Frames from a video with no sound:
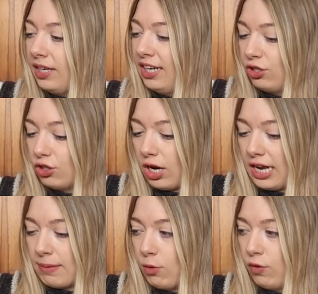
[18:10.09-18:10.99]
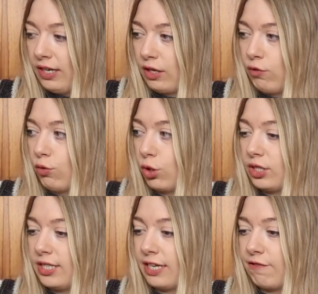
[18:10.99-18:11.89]
It's just got like more of like a
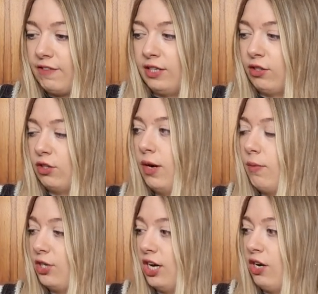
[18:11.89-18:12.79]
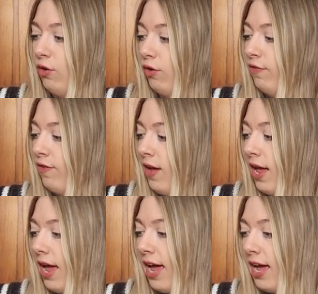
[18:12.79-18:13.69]
rustic feel to it, which I love.
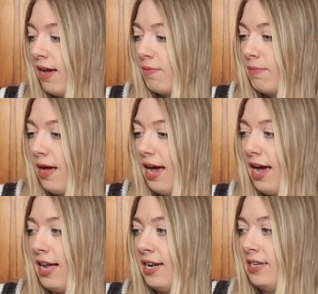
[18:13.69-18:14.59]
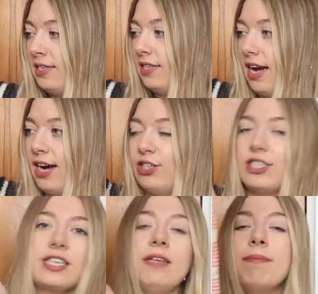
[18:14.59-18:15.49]
And I
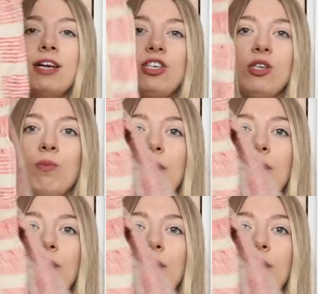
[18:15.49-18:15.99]
just can imagine